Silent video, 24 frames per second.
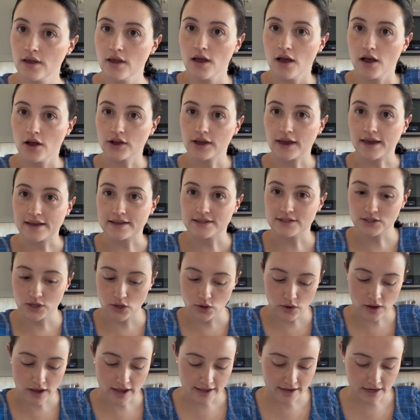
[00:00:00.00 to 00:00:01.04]
Okay, so
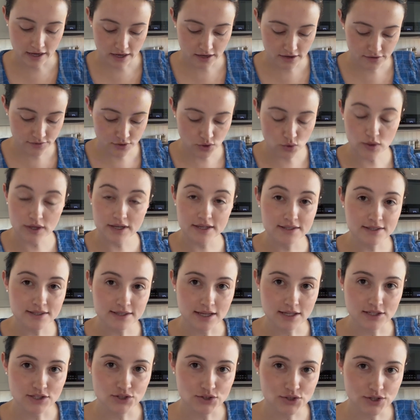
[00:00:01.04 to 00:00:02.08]
I got a few
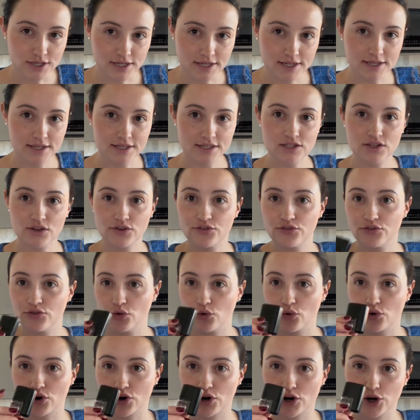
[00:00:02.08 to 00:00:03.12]
accessories
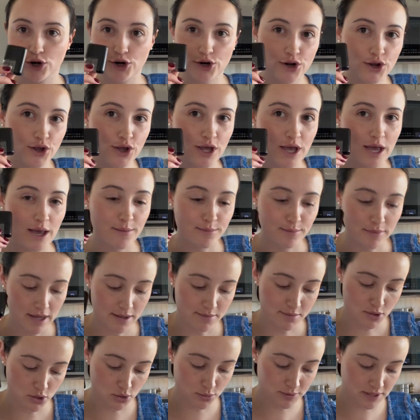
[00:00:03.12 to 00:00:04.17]
for my
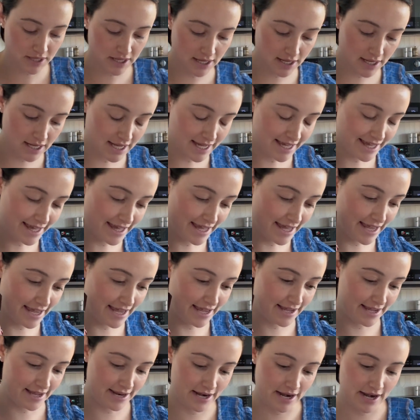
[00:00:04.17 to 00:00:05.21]
Mobi,
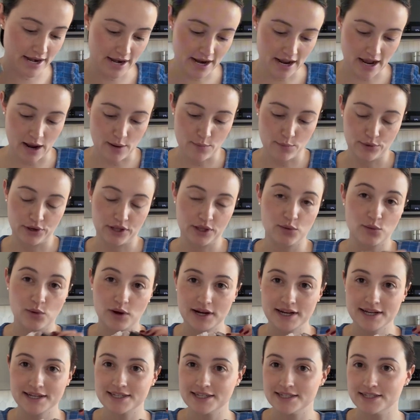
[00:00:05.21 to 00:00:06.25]
and I'm really
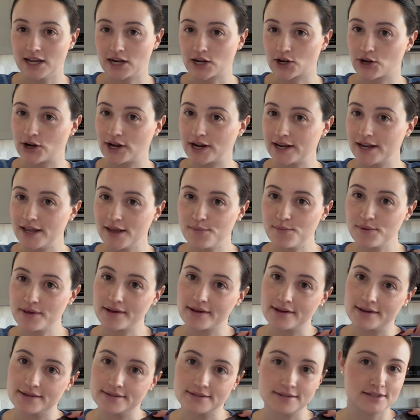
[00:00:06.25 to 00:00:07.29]
wanting to decorate it
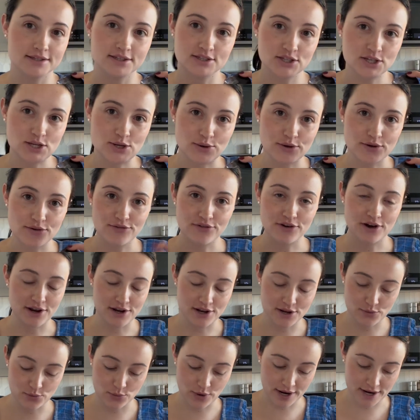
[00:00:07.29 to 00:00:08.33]
because it's new and fun,
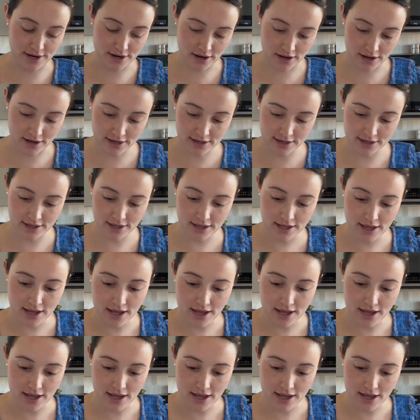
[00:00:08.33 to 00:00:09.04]
and why not?